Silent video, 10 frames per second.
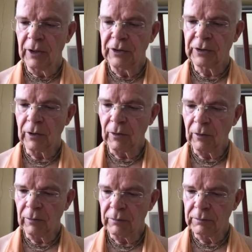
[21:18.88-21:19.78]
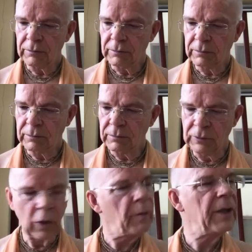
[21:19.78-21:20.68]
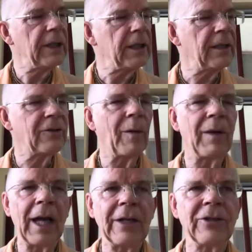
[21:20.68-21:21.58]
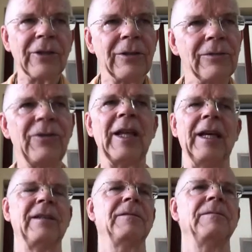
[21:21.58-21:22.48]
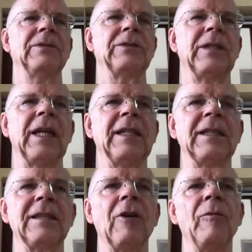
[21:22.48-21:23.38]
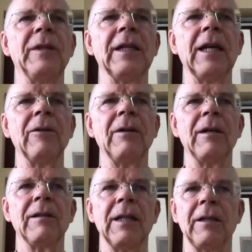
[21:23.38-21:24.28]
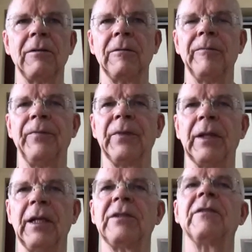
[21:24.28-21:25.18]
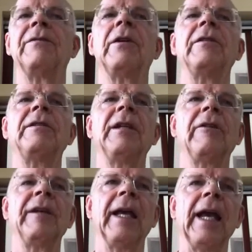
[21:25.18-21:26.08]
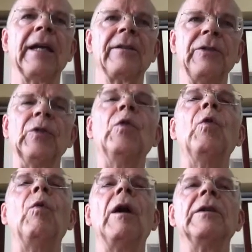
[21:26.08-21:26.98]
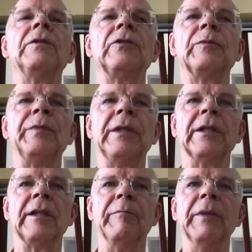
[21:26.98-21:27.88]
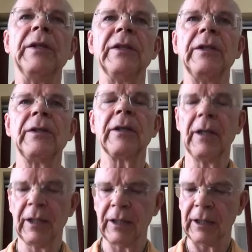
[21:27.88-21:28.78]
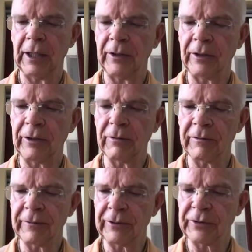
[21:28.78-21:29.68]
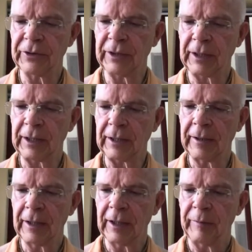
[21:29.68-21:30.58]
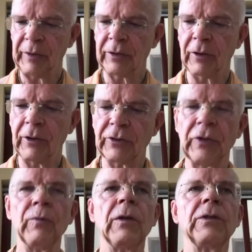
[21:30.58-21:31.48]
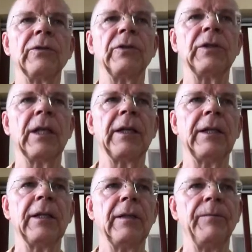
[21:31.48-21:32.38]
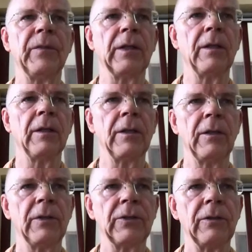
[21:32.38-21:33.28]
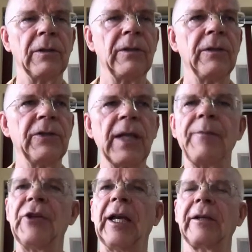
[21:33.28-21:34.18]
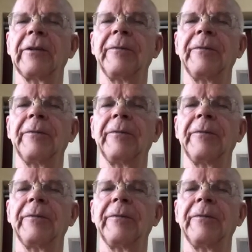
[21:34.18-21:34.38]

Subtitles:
So, nobody is obliged to do that. No, nadie está obligado a hacerlo. It's a voluntary act. You want to be admitted in the university because you want to study a certain subject.